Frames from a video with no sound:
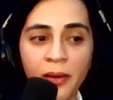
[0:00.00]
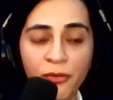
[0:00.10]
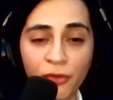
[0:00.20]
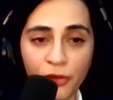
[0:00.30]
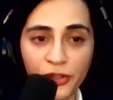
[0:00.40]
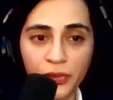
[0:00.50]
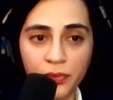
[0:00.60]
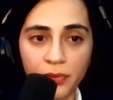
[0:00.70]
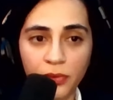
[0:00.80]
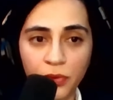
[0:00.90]
first
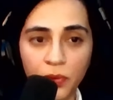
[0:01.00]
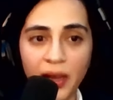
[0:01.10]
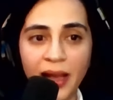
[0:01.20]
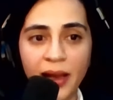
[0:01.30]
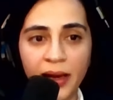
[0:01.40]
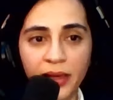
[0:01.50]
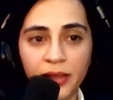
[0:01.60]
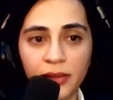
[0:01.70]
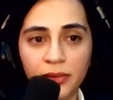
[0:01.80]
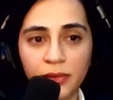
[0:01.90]
through AI
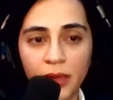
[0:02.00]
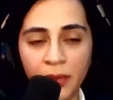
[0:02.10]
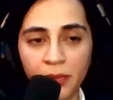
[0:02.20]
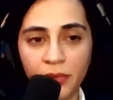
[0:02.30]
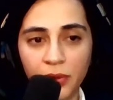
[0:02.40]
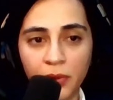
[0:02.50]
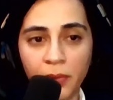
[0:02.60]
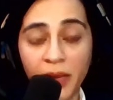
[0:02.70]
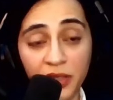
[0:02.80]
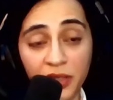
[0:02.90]
and, you know,
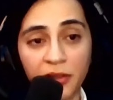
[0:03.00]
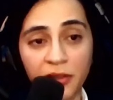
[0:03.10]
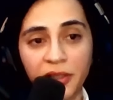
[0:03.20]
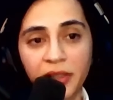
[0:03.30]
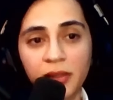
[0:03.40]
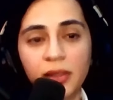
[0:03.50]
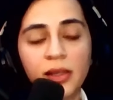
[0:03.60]
machine learning,